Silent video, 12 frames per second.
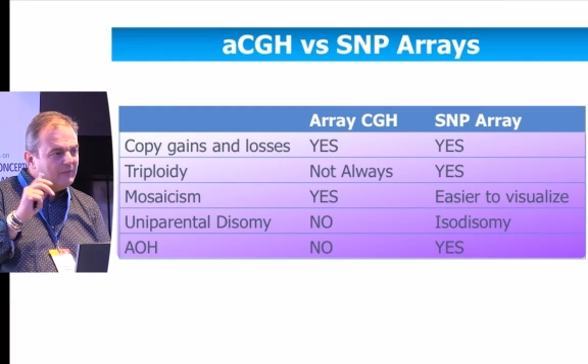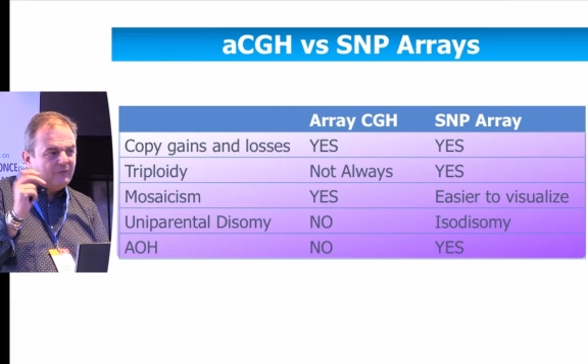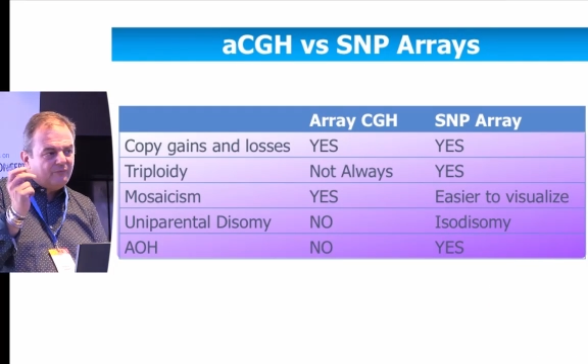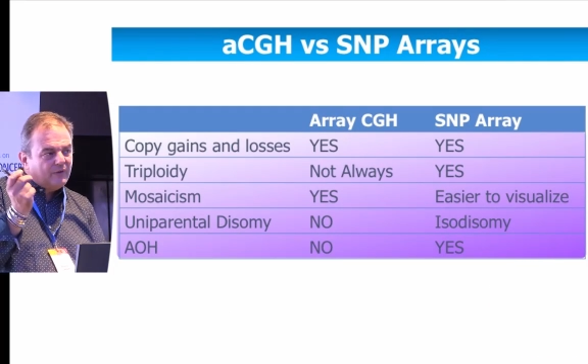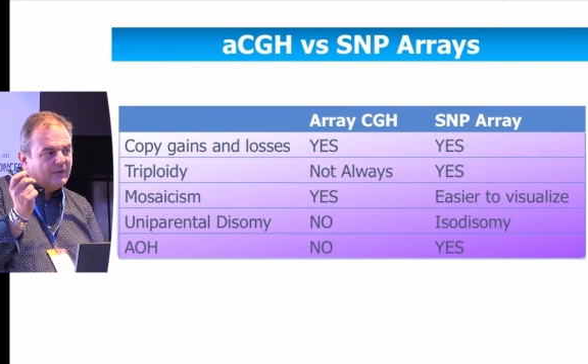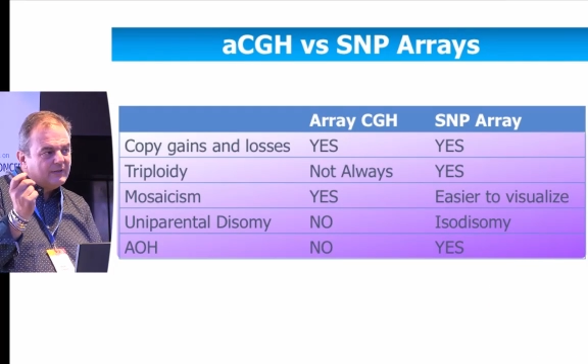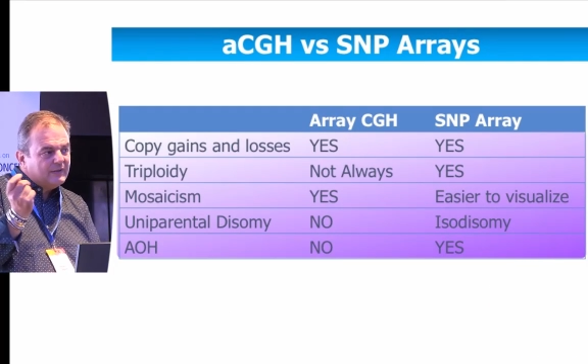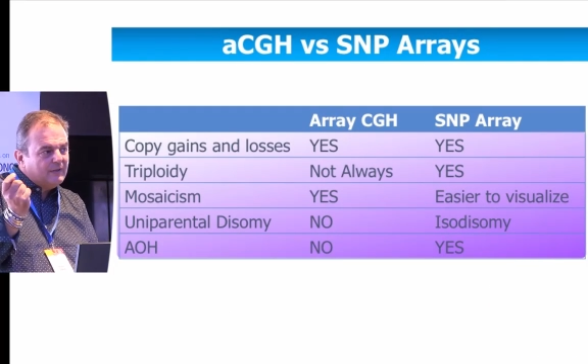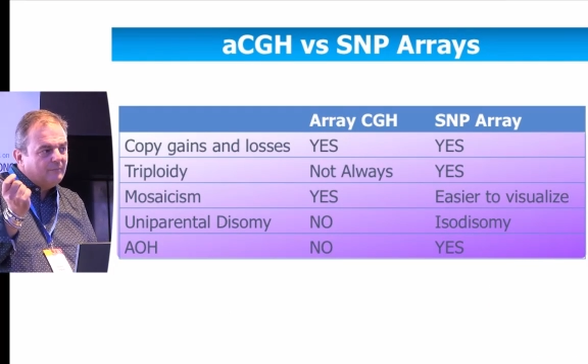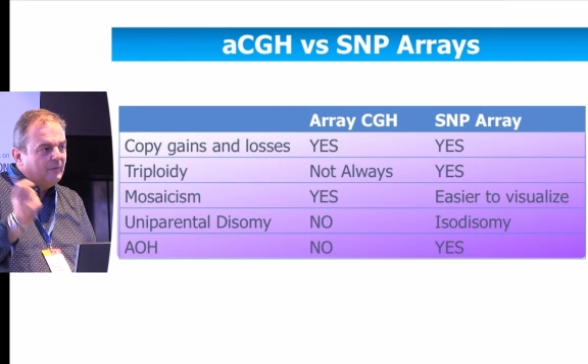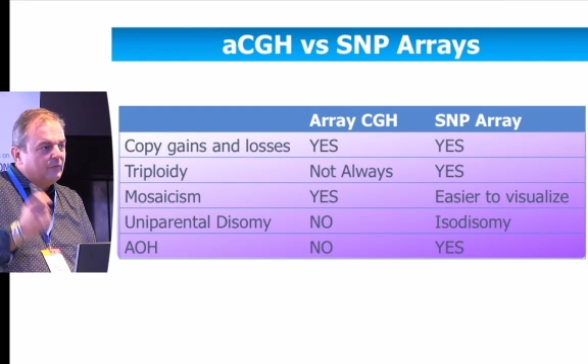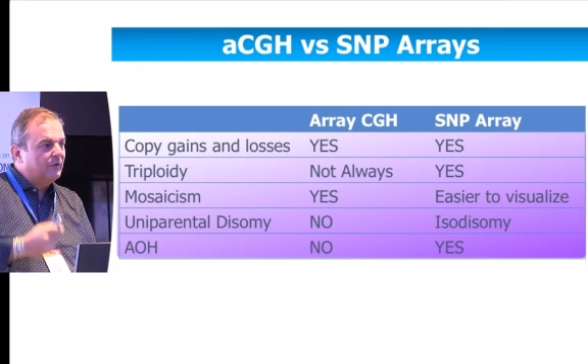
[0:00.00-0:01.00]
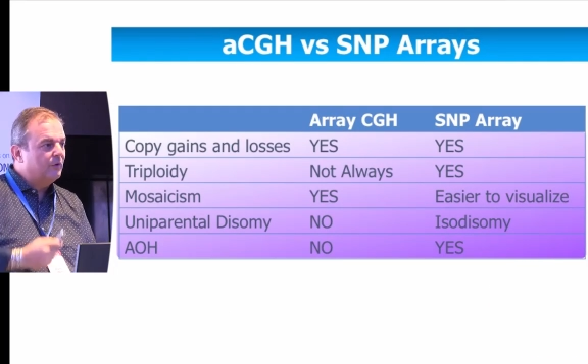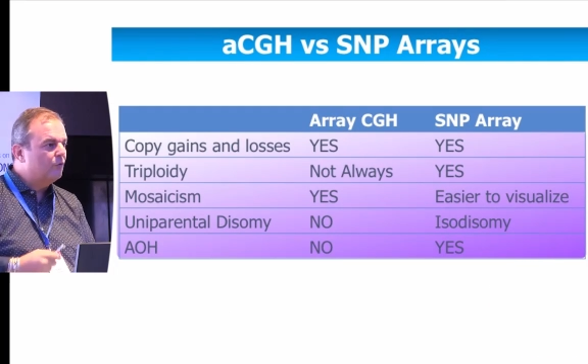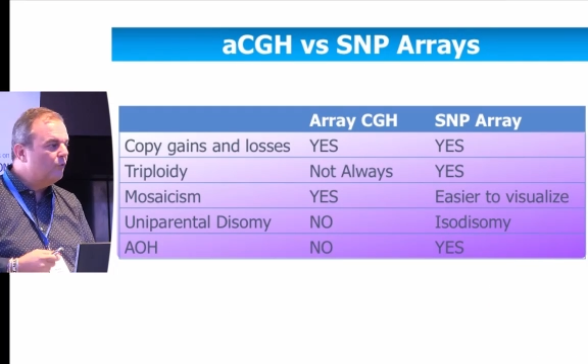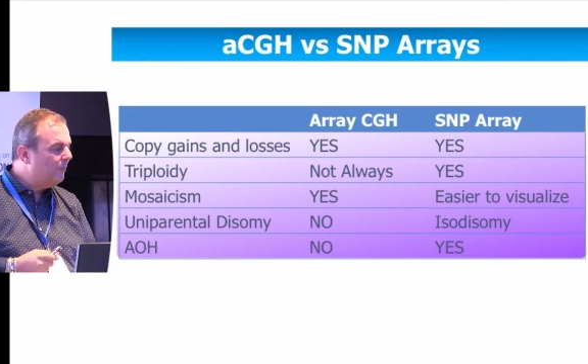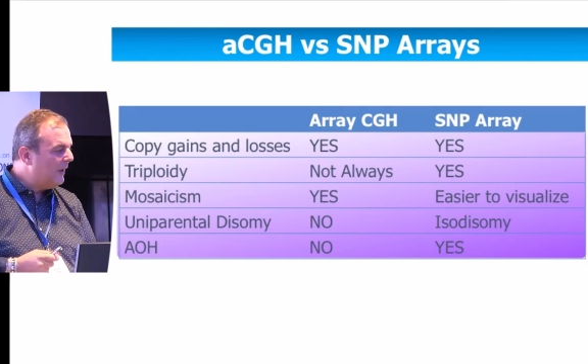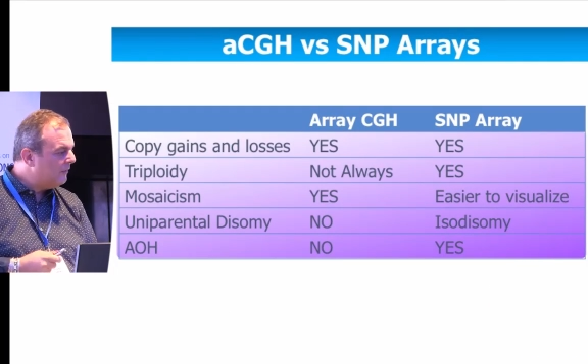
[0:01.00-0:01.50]
difference between the
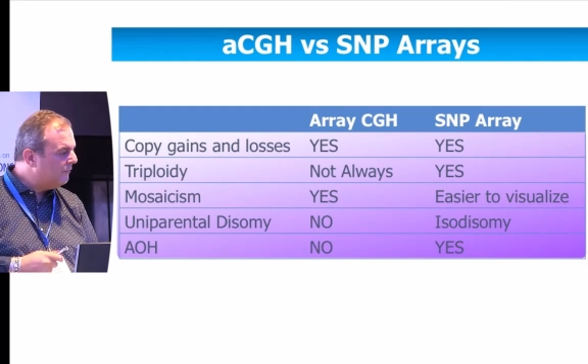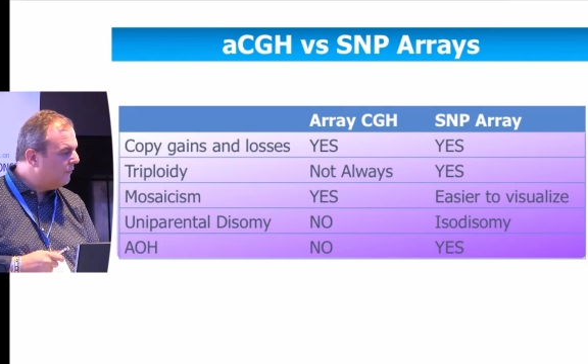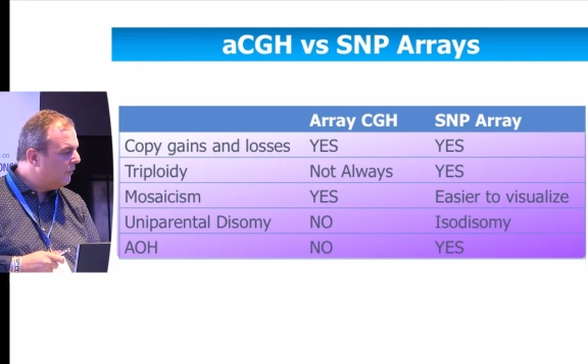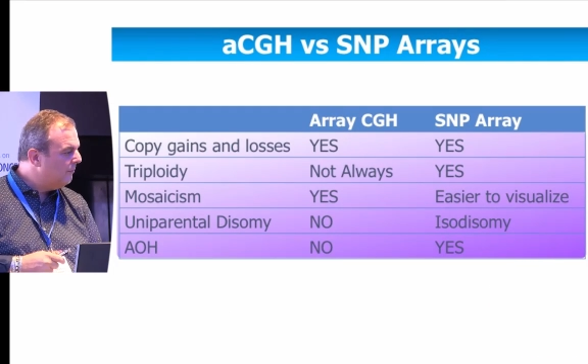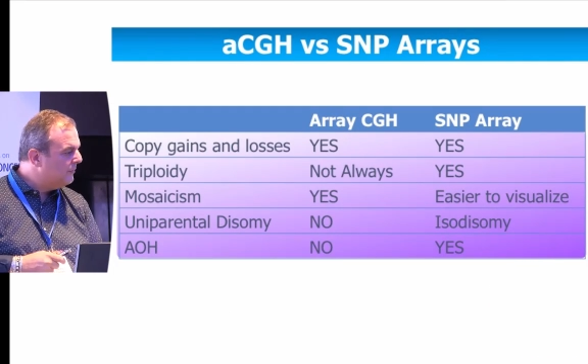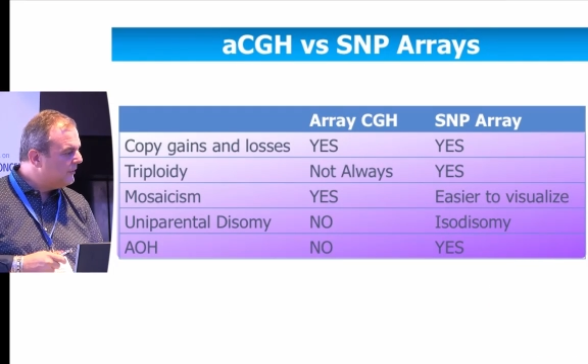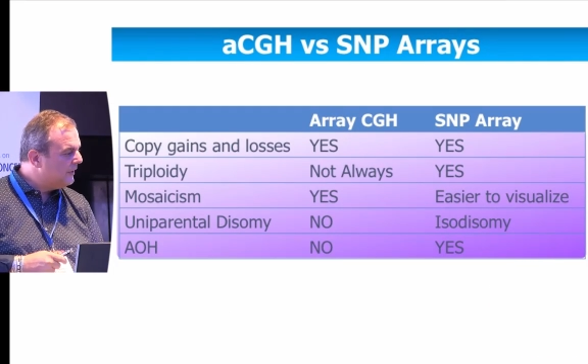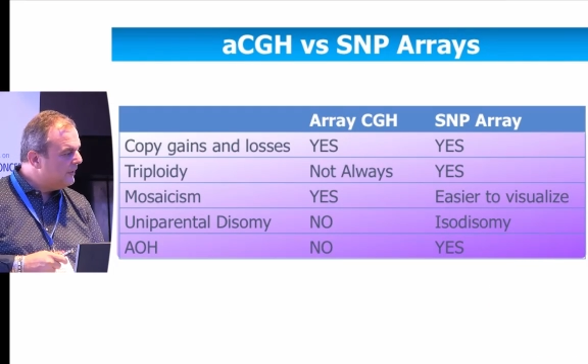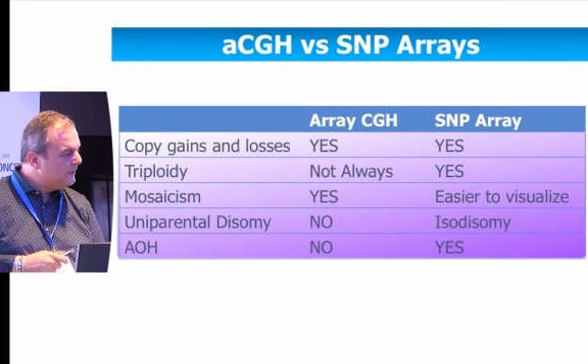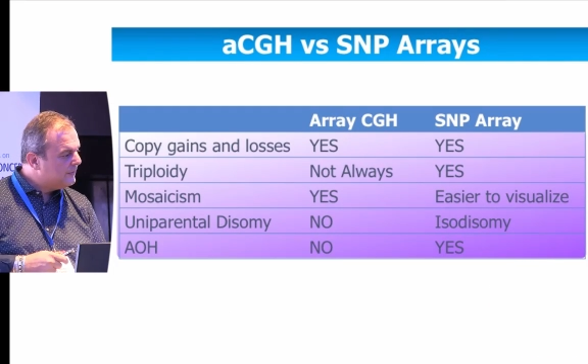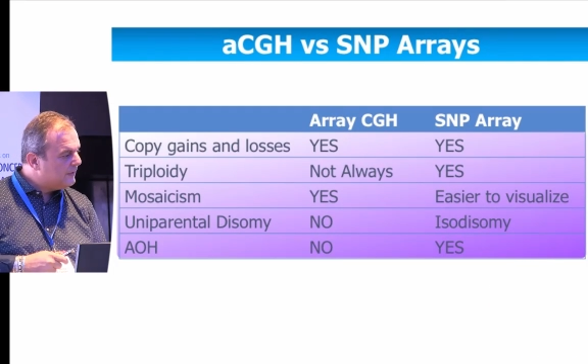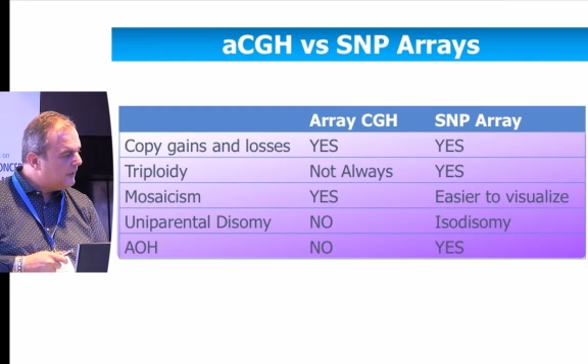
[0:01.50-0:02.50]
two platforms is,